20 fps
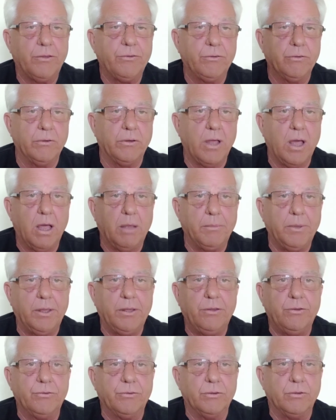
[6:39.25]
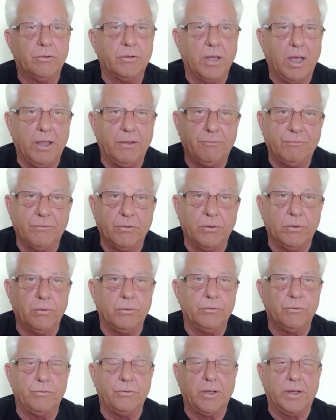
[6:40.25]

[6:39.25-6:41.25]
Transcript: tsunamis and typhoons